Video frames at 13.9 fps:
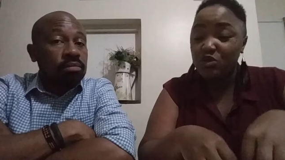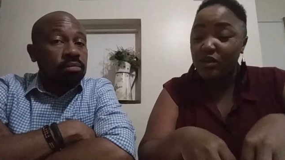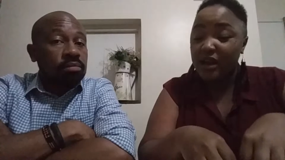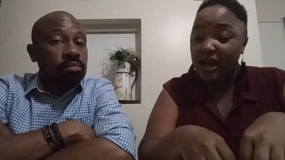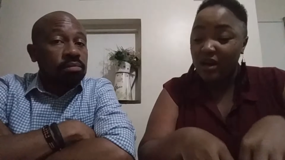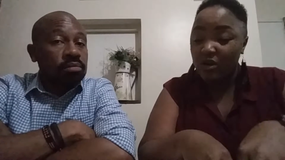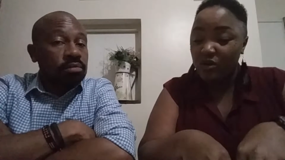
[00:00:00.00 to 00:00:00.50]

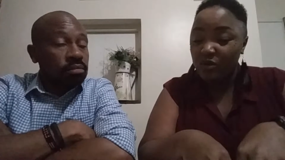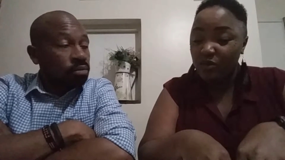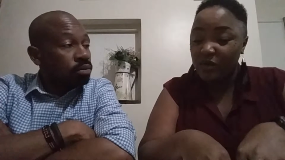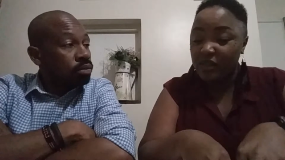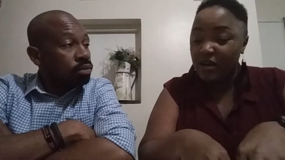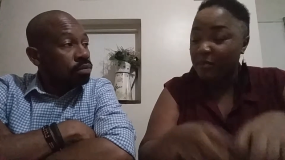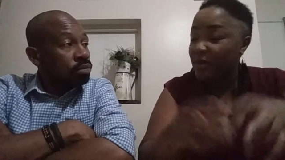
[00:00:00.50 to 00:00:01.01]
Speaker 1: now
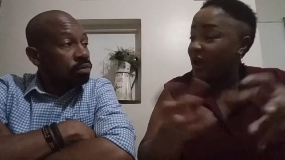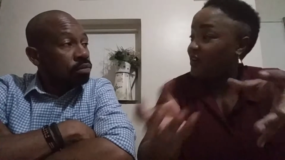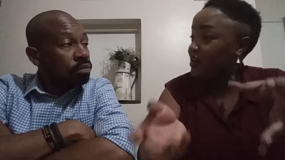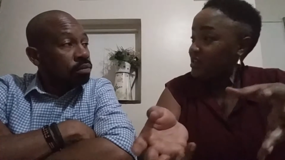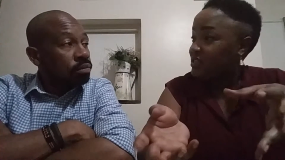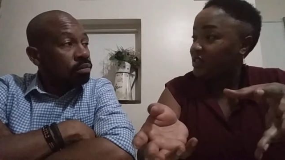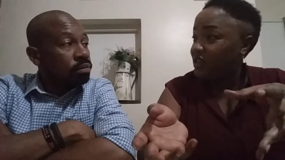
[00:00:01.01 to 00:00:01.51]
with our
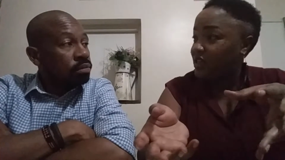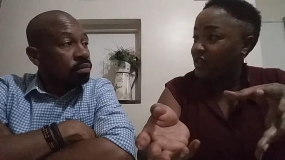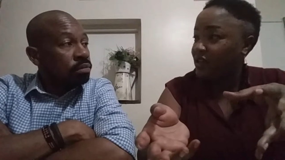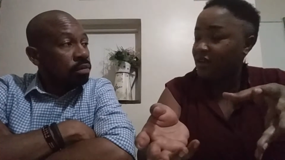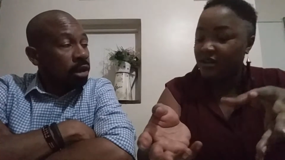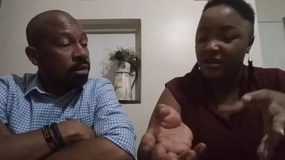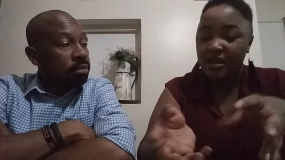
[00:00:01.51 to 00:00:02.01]

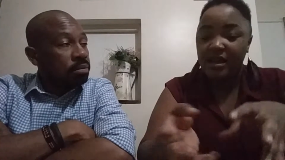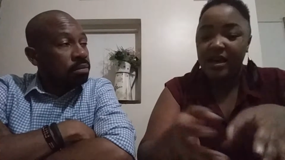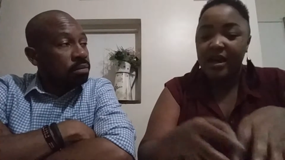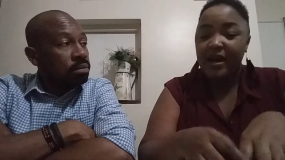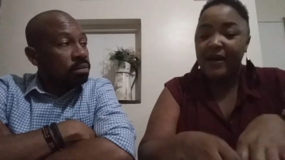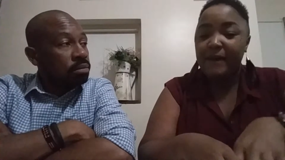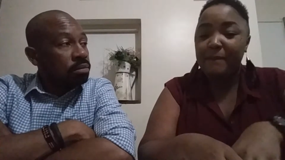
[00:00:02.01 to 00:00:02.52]
parenting,
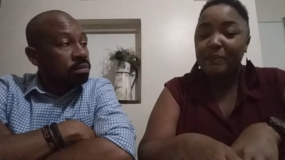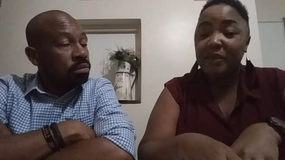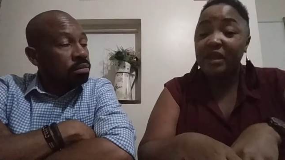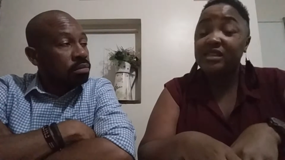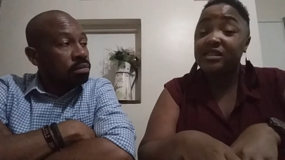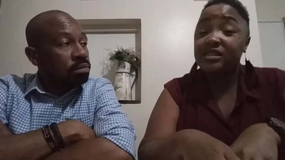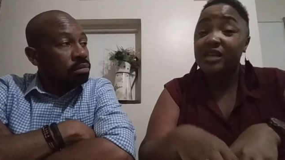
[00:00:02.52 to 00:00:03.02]
yeah, um,
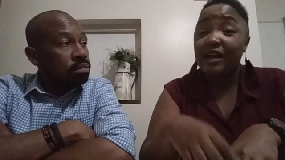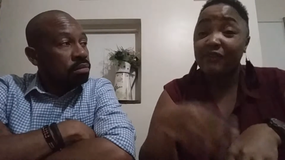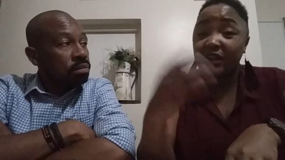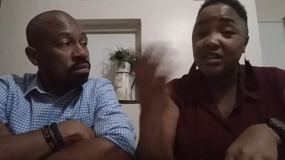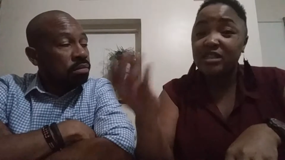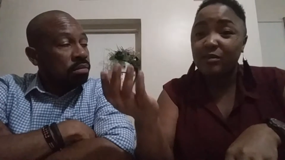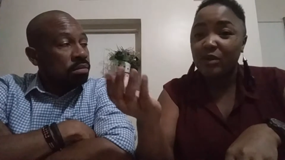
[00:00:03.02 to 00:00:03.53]
is
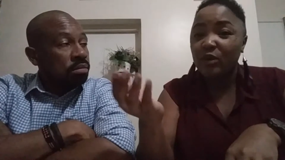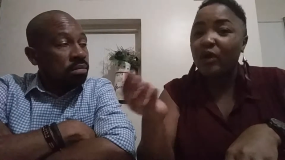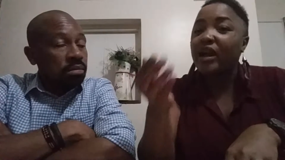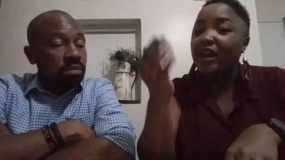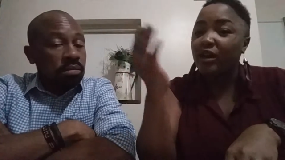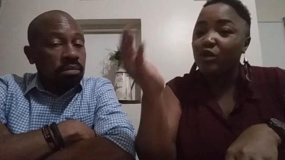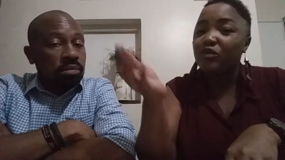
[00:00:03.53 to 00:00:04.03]
affected by what
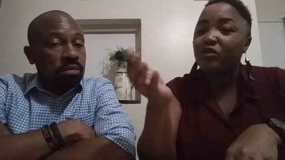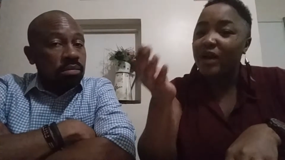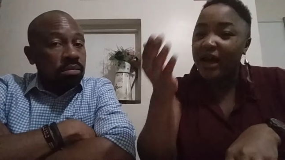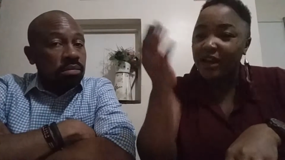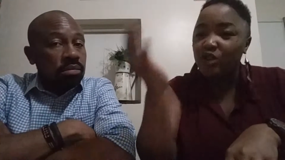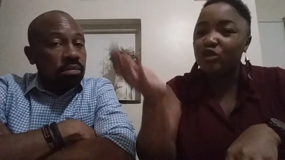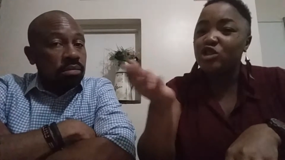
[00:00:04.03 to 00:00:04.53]
kind of
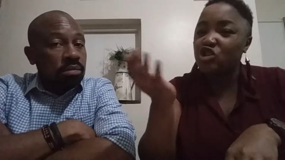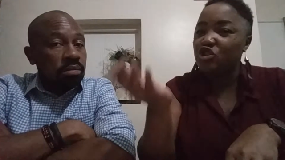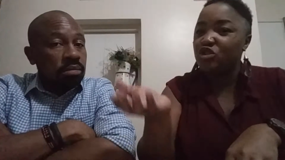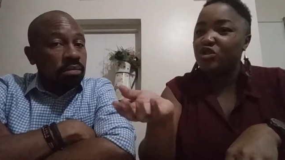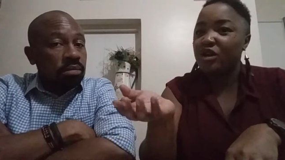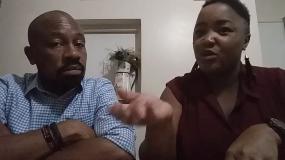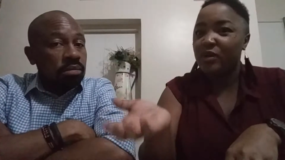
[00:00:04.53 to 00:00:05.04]
adult
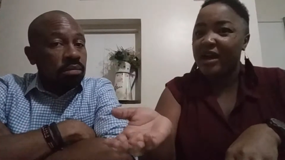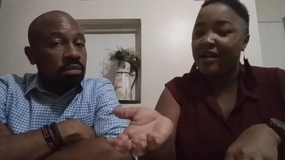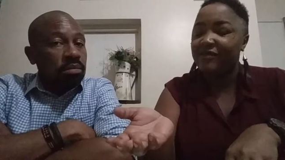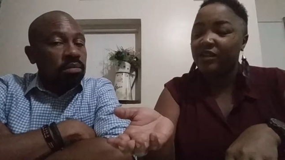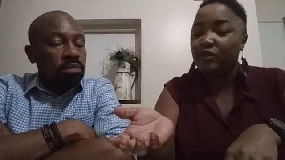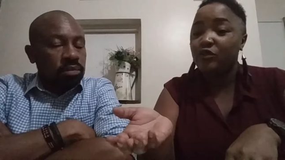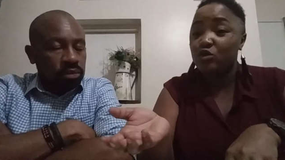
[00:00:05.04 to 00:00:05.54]
children we
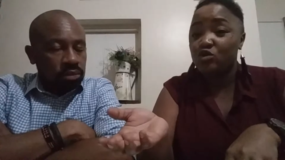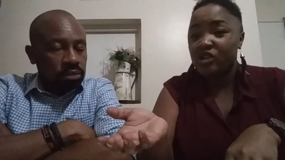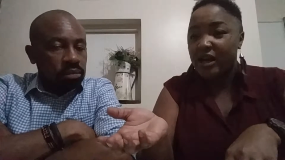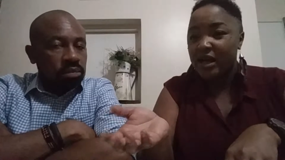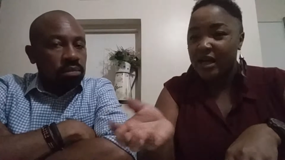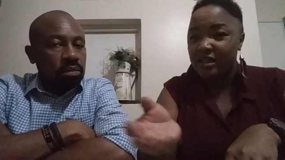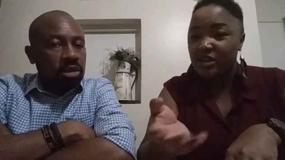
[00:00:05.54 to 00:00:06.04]
have in
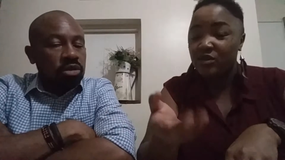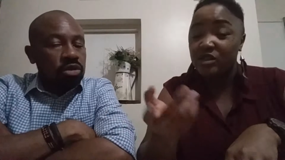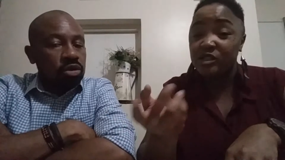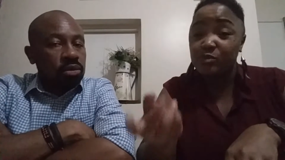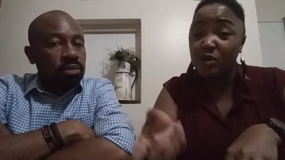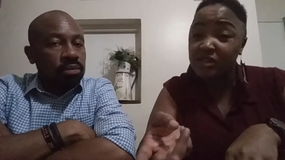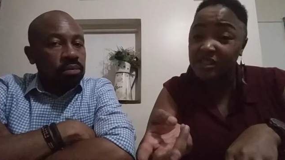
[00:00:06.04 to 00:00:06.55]
future. Are they That's
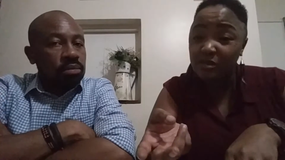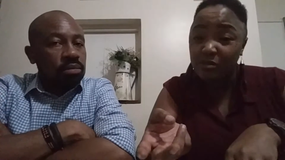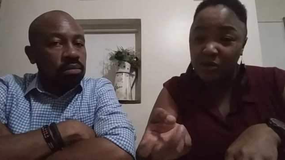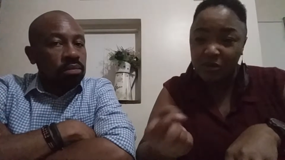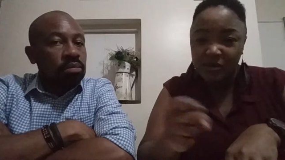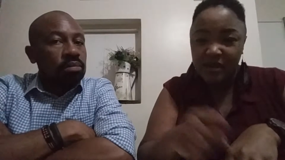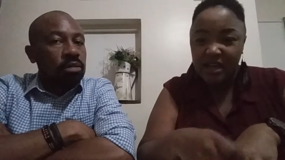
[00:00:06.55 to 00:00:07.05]

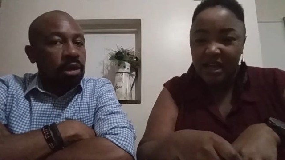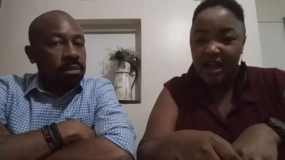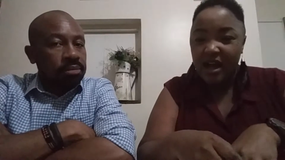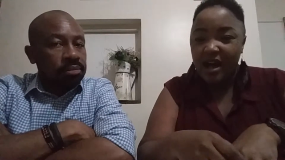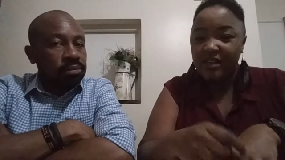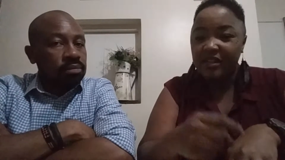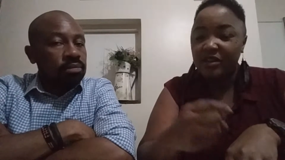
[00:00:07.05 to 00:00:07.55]
responsible? Yep.
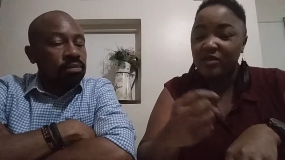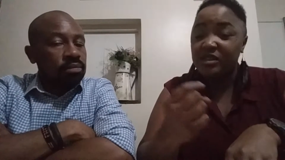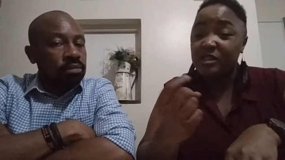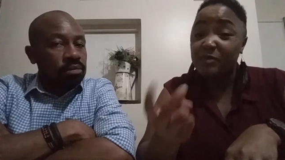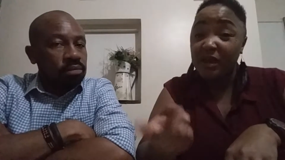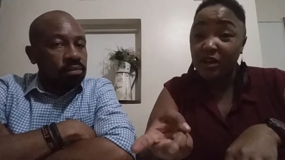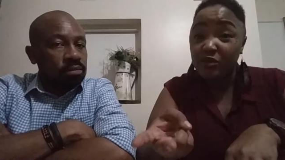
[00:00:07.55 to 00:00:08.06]
Are they
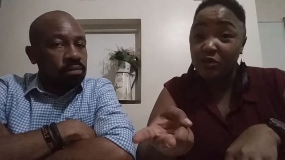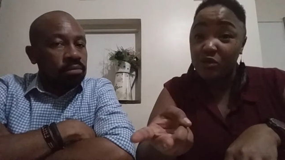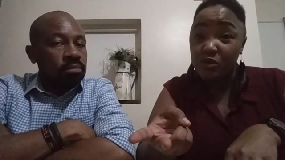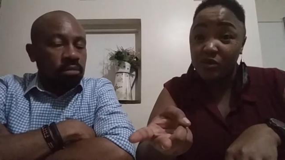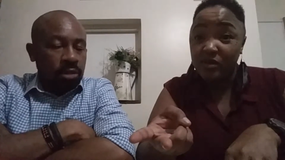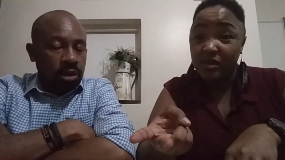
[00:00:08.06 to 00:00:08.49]
respectful?